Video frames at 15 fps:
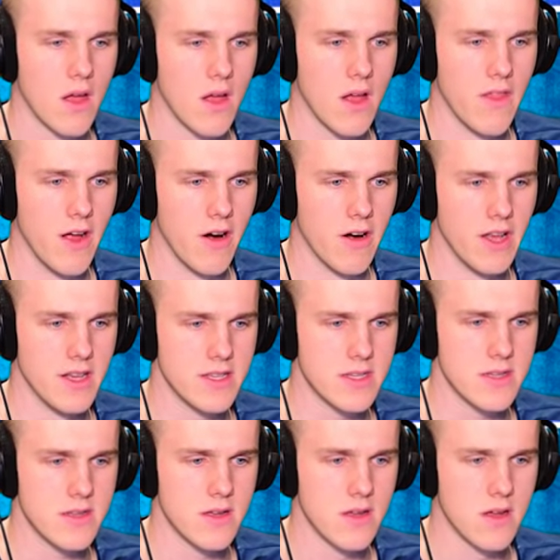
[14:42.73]
And there it
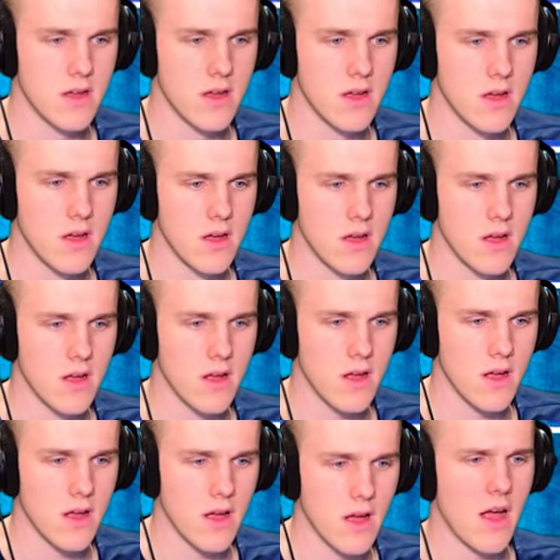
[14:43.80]
is.
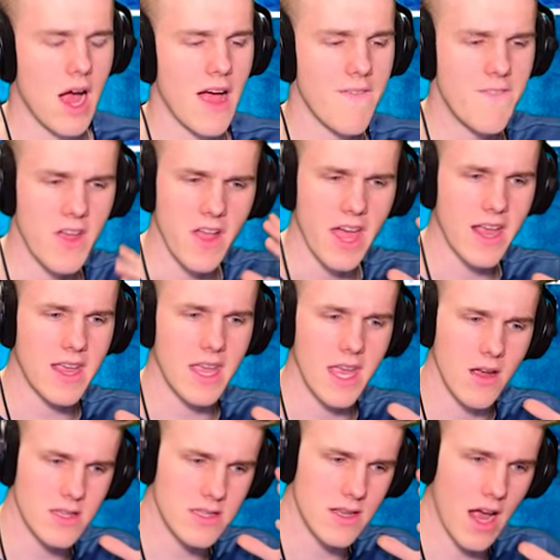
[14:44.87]
I feel like
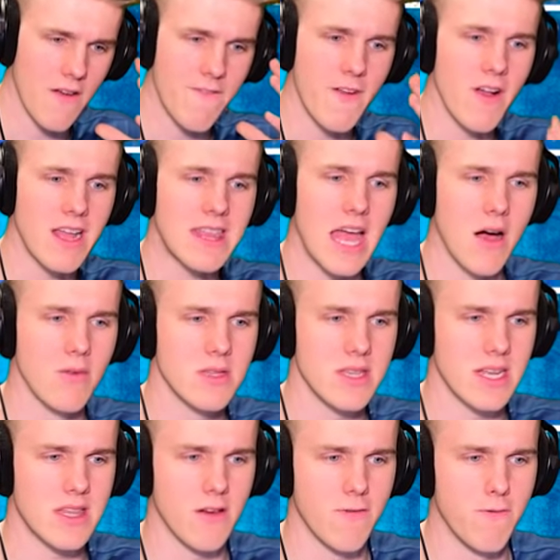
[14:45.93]
it's. I feel like that was
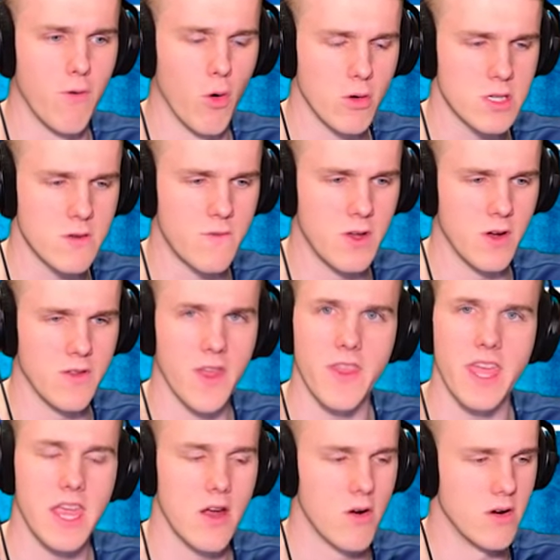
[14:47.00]
like the force field that the
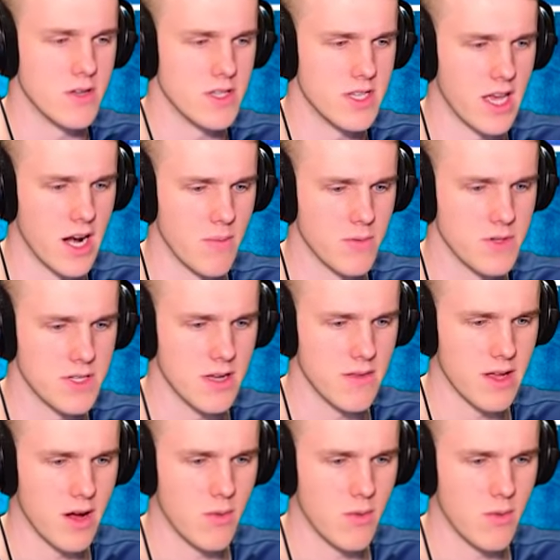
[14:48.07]
heroes set up or something.